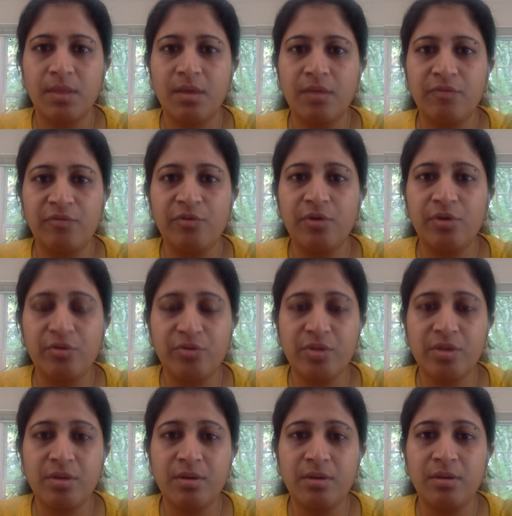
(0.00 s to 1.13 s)
If you're
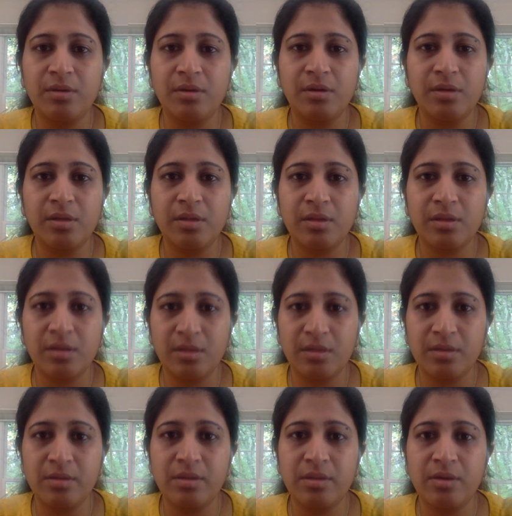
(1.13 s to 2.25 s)
interested in learning
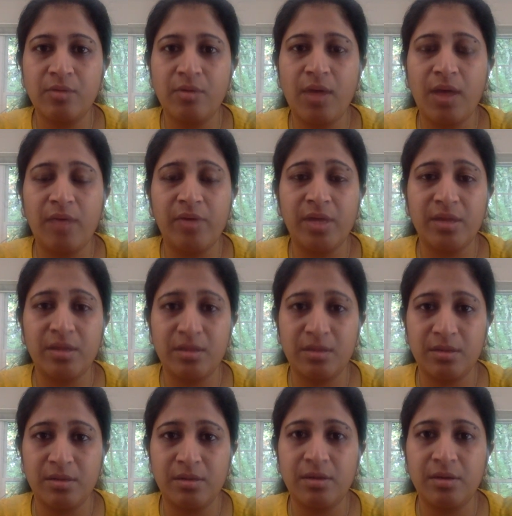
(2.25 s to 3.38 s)
skills to have an
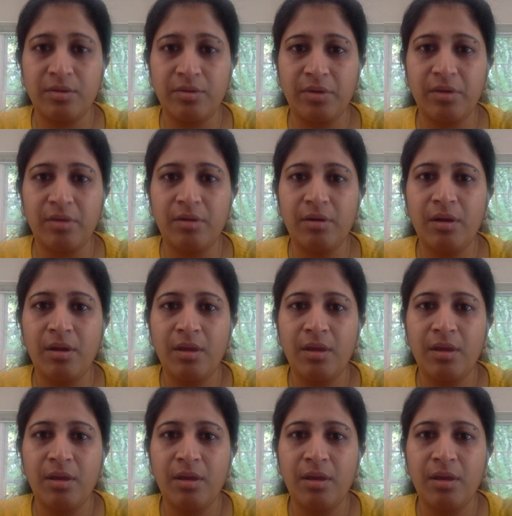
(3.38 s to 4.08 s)
excellent career,